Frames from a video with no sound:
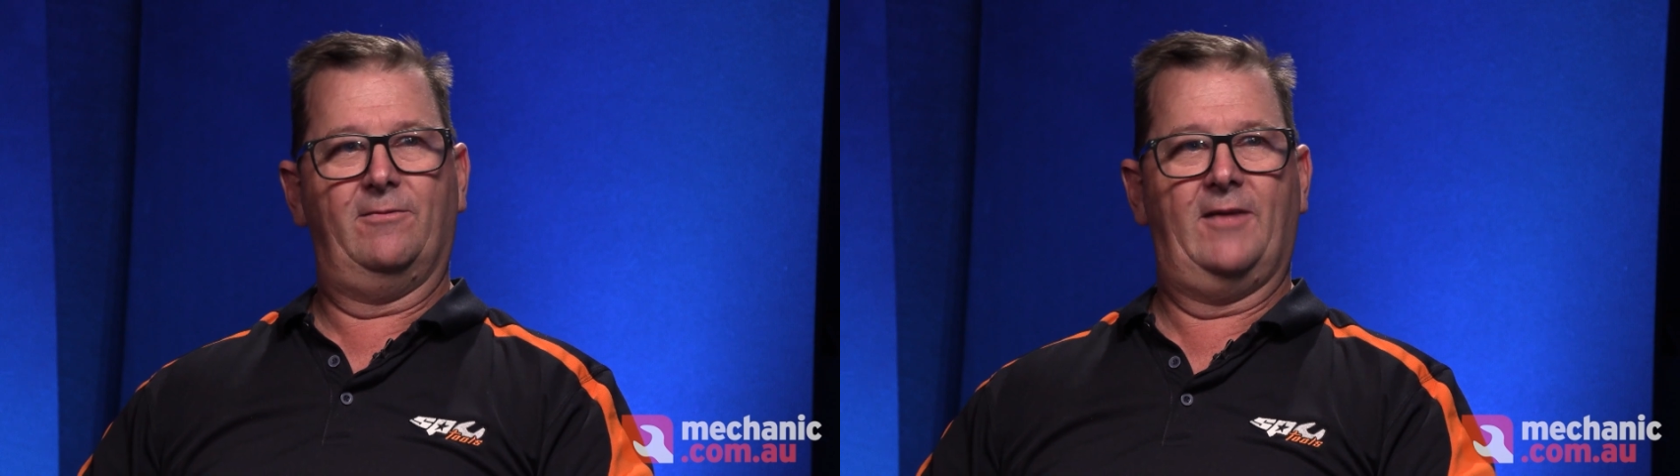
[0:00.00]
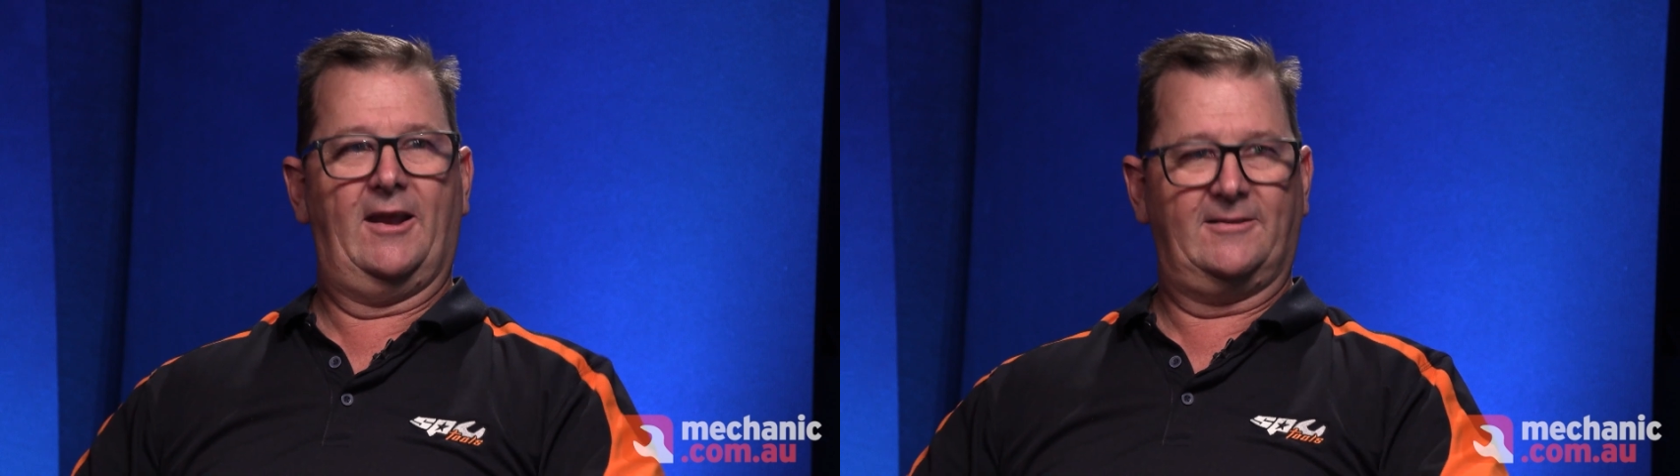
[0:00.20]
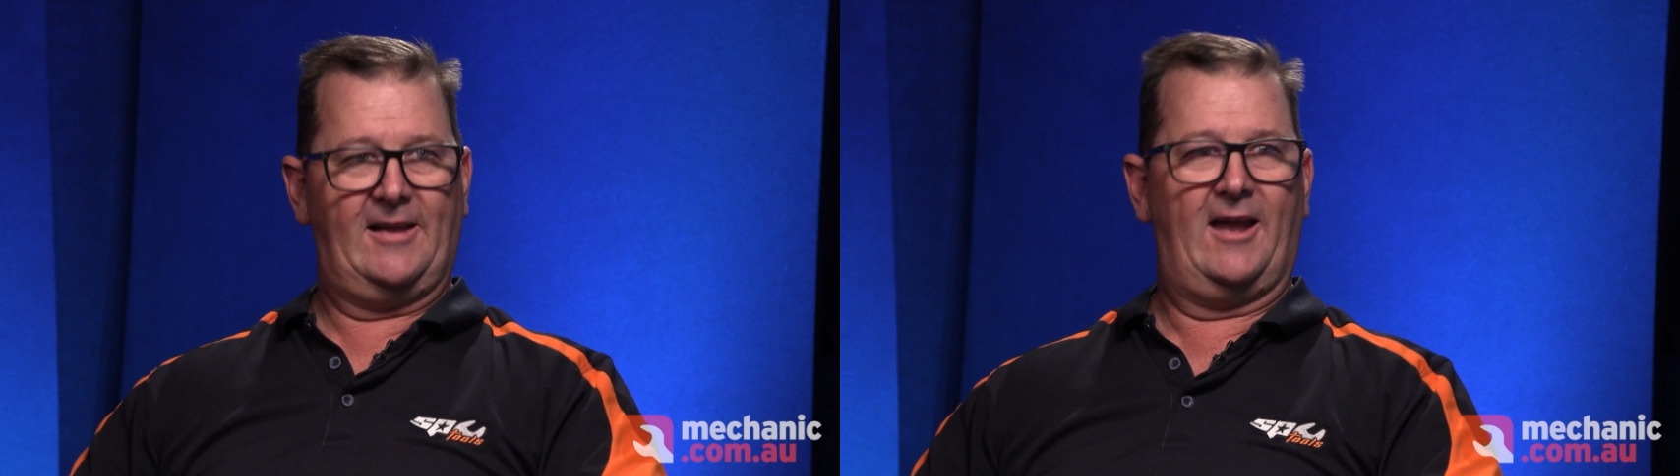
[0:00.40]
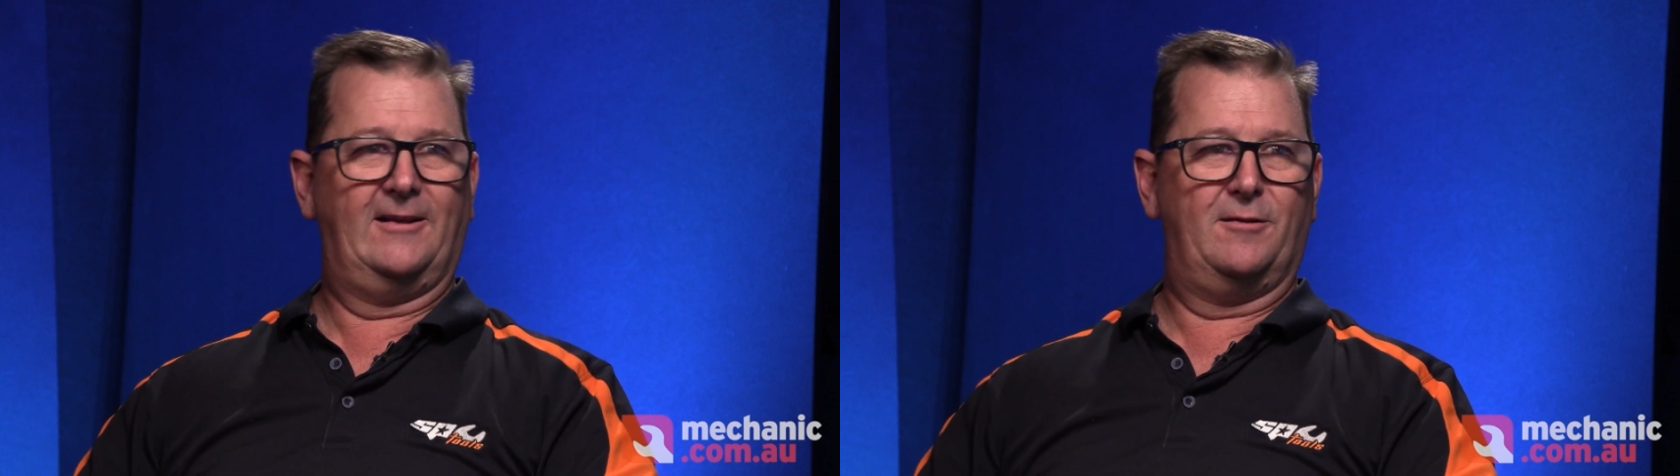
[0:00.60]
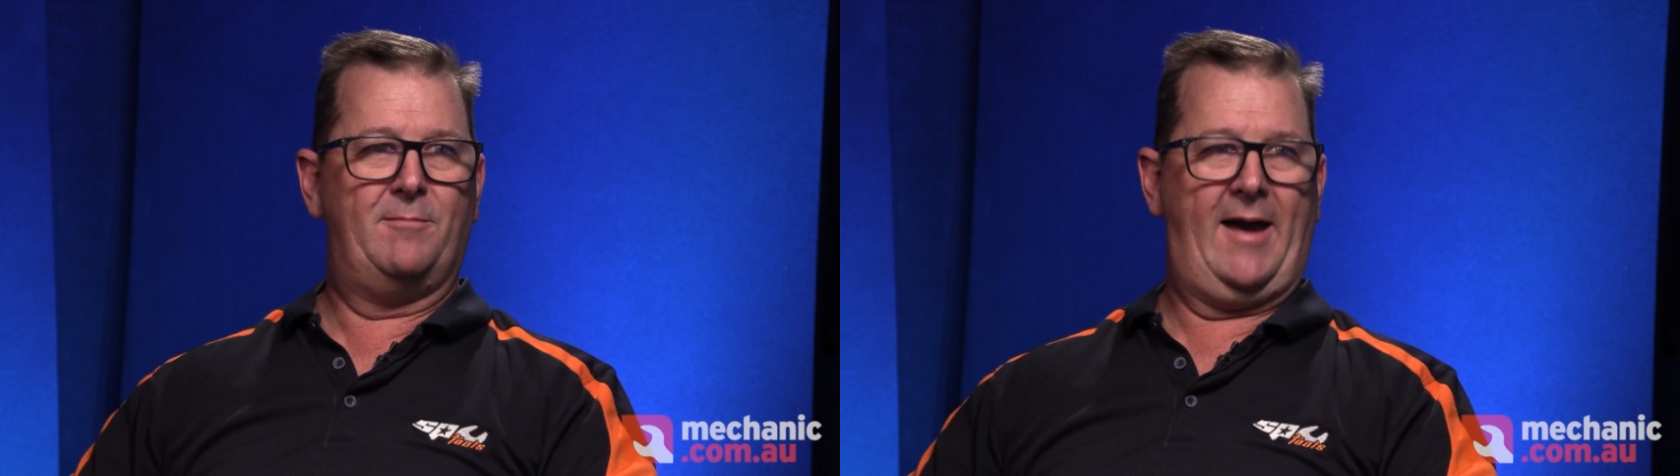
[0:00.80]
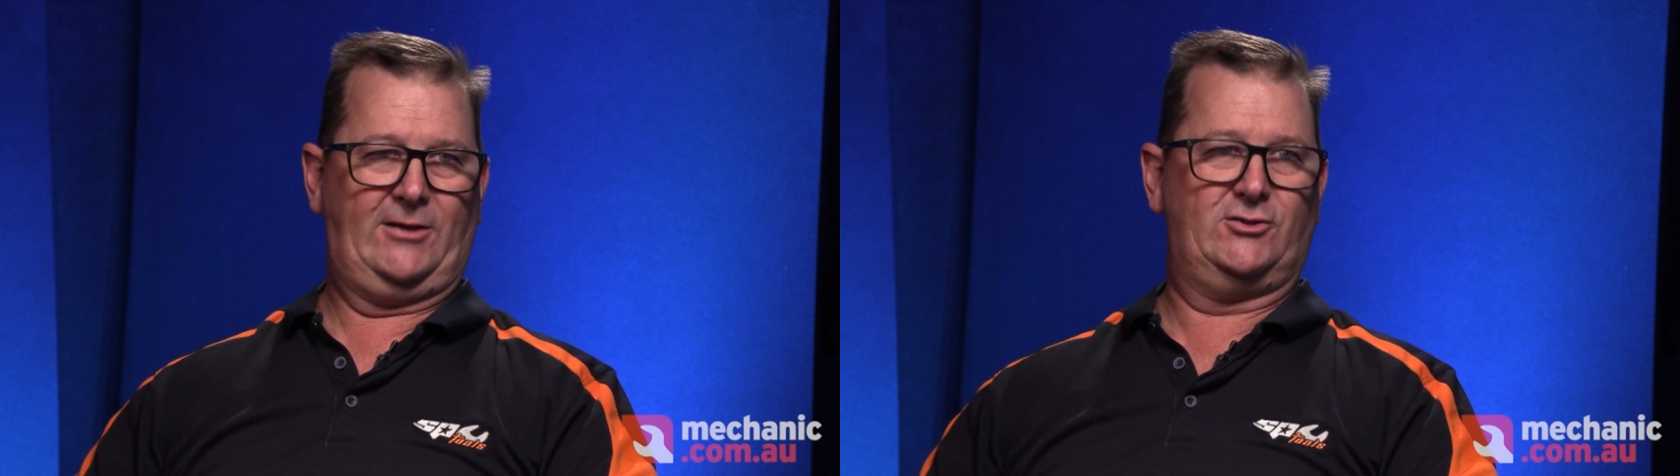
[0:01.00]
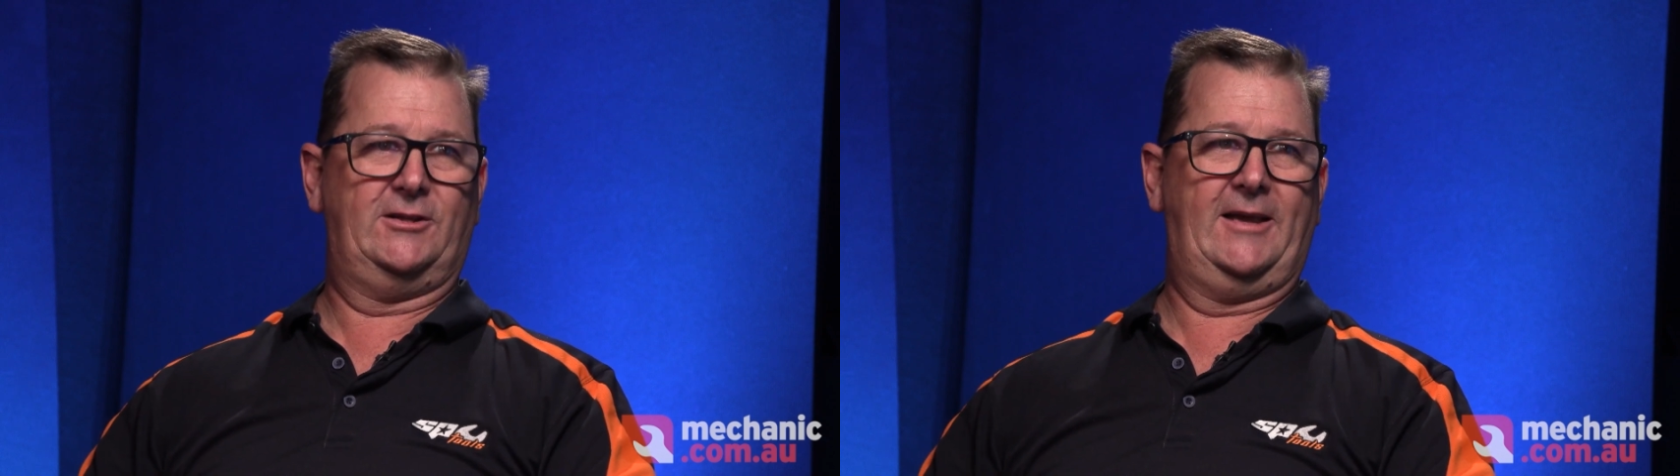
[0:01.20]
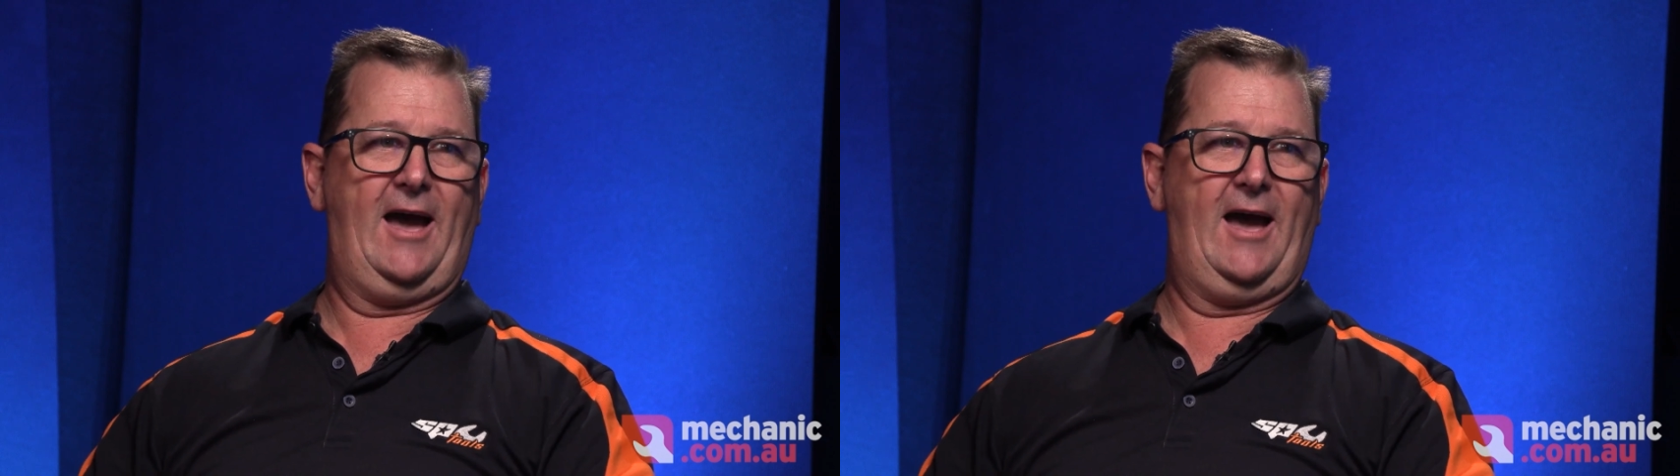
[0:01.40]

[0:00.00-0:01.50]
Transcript: that are starting to match the